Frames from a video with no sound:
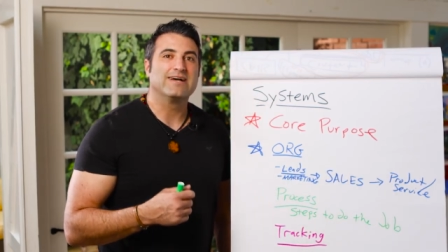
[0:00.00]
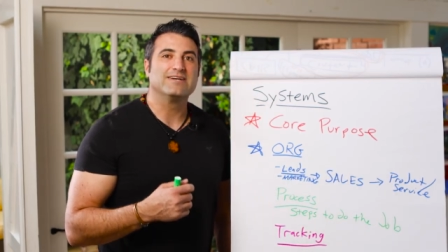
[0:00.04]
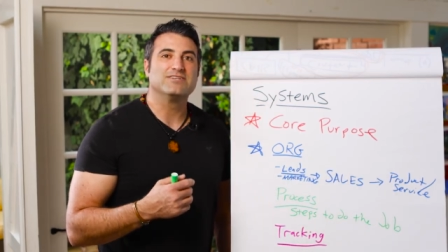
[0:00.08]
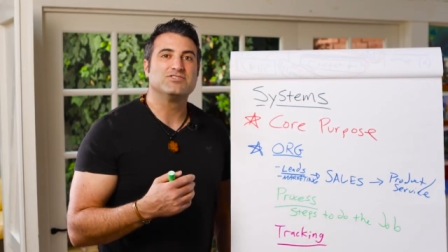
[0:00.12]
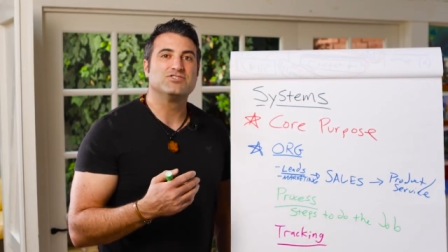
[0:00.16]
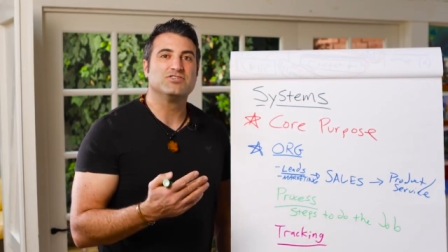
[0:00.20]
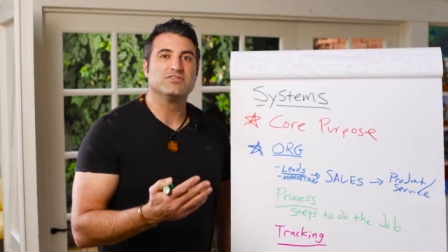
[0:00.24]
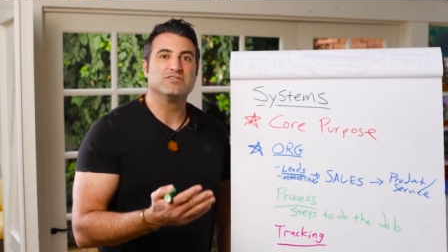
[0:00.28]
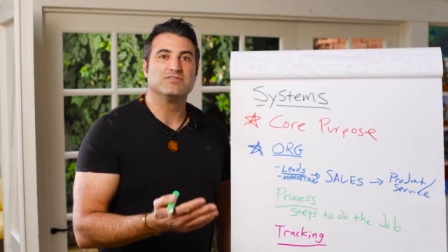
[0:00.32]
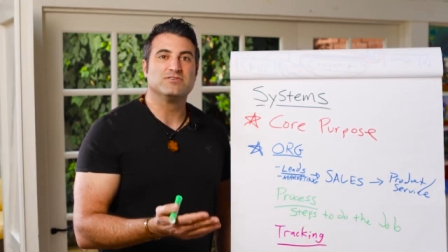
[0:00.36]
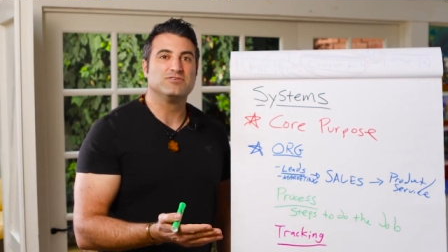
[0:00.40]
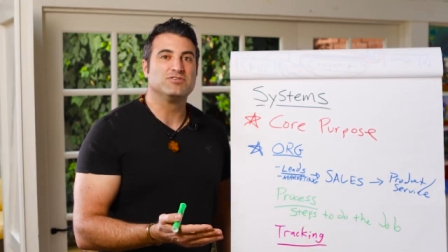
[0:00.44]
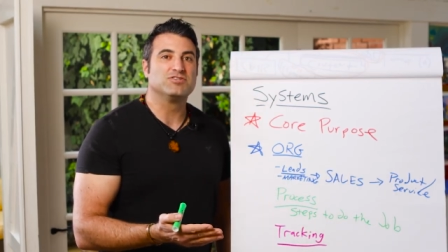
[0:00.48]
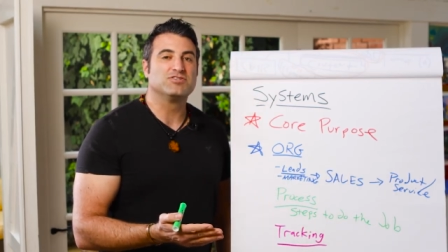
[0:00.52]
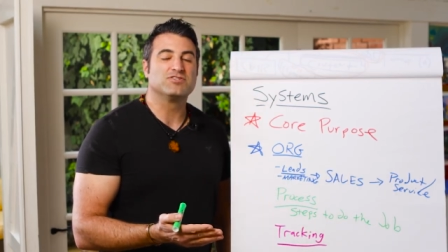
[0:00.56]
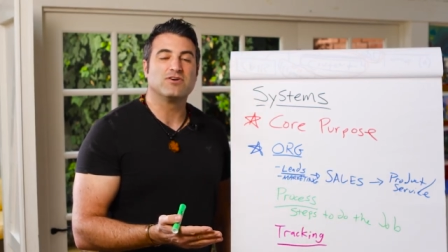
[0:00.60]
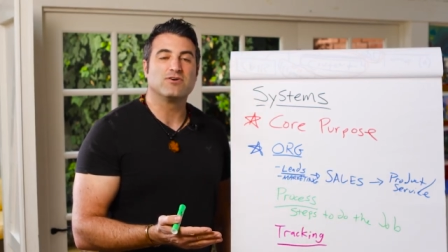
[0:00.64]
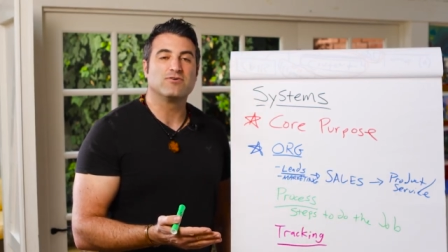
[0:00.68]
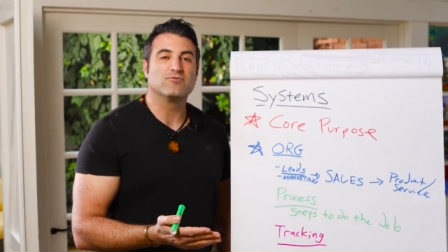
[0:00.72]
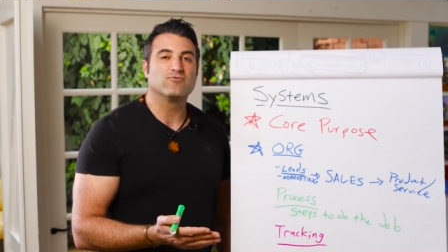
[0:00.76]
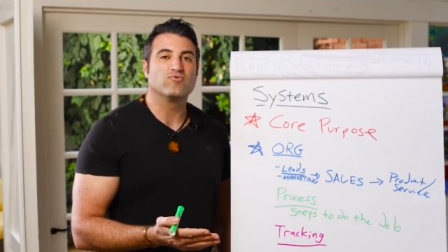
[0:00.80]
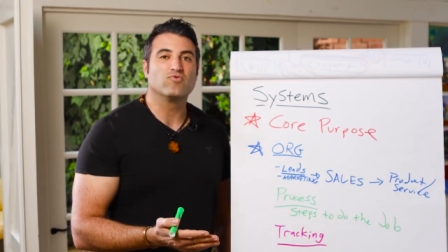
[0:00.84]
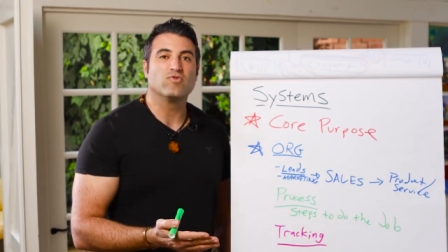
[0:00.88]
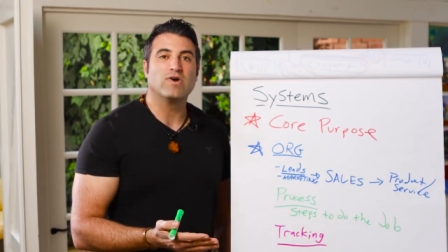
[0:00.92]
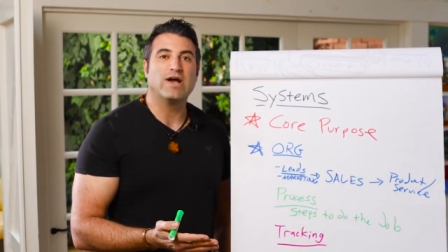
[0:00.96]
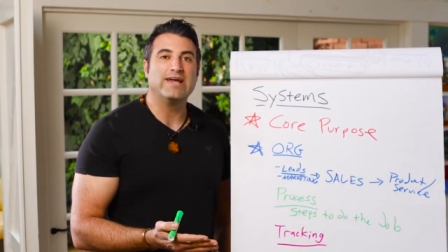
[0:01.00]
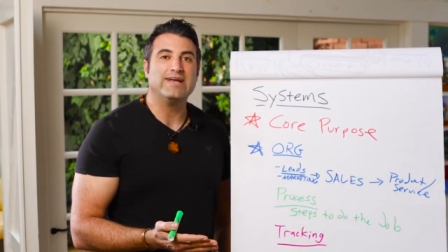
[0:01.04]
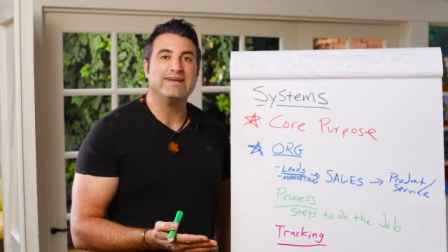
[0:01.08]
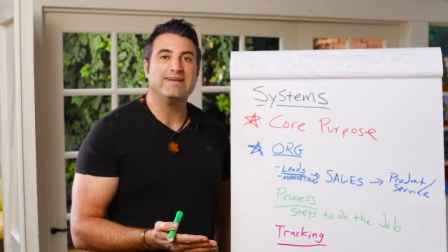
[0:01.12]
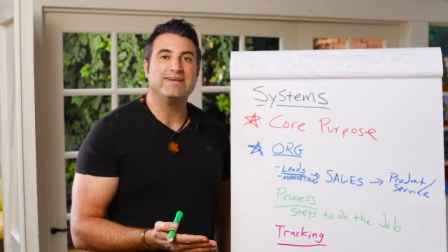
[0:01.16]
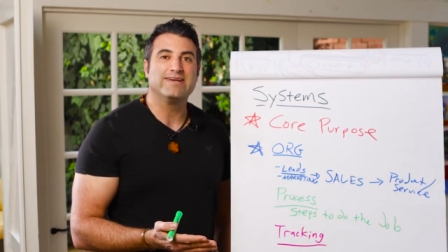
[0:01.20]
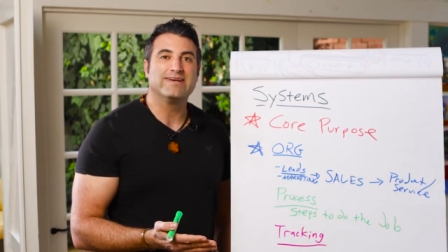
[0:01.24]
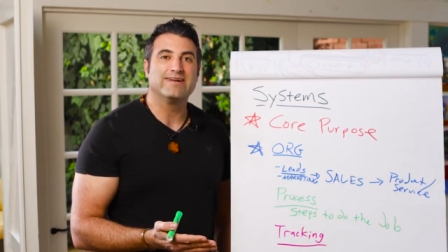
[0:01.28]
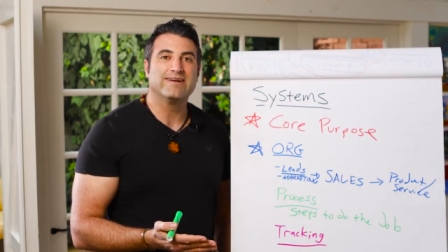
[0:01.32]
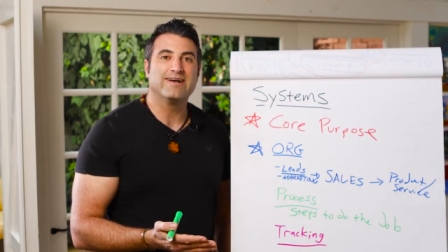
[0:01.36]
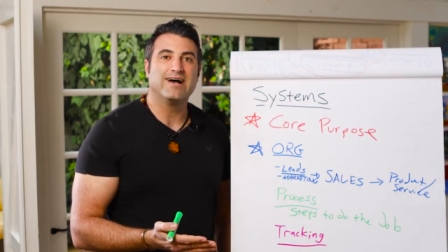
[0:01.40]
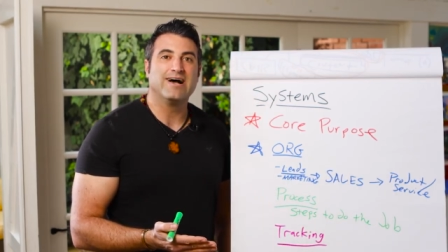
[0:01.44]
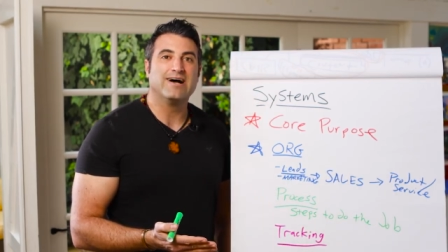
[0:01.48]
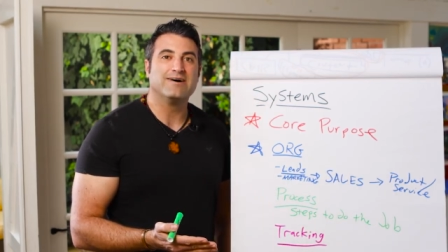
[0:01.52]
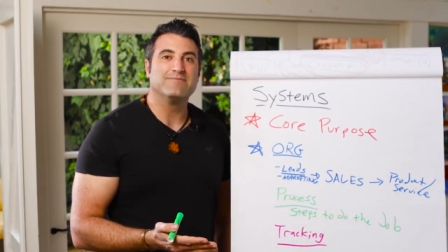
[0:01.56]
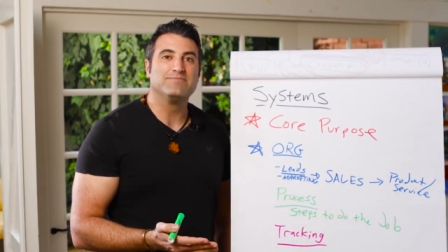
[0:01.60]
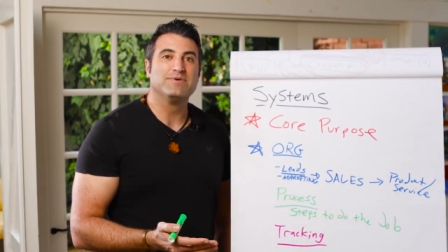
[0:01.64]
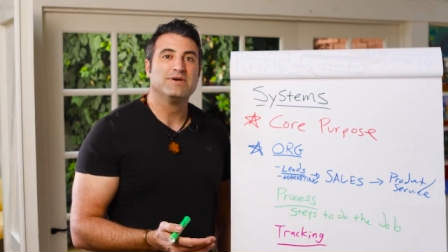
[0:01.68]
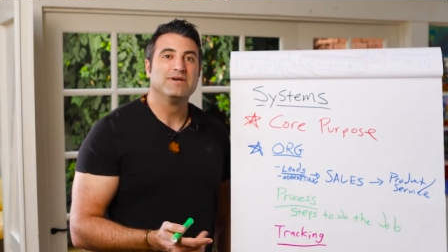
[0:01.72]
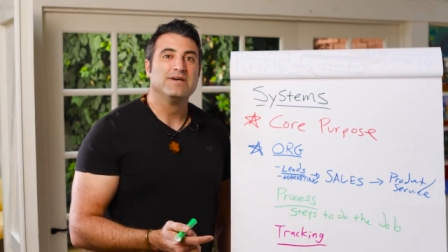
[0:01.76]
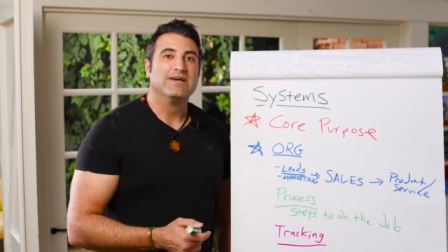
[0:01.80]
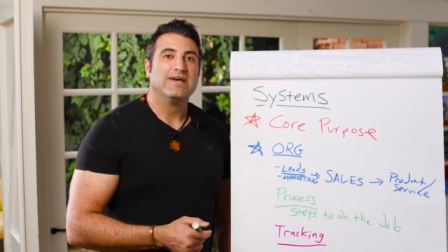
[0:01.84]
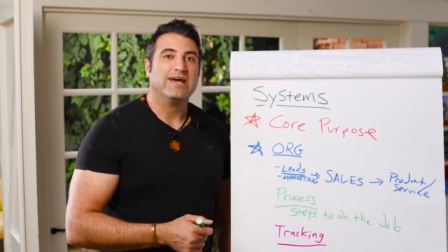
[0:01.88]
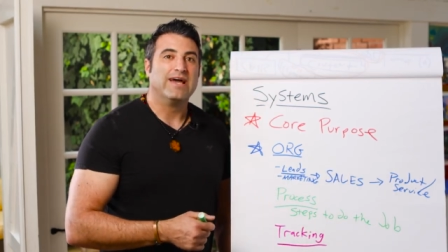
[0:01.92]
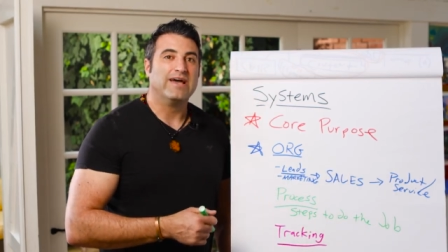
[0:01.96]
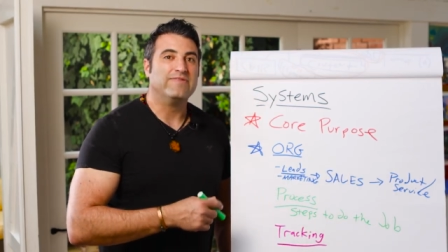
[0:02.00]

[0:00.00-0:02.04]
I should start writing it up,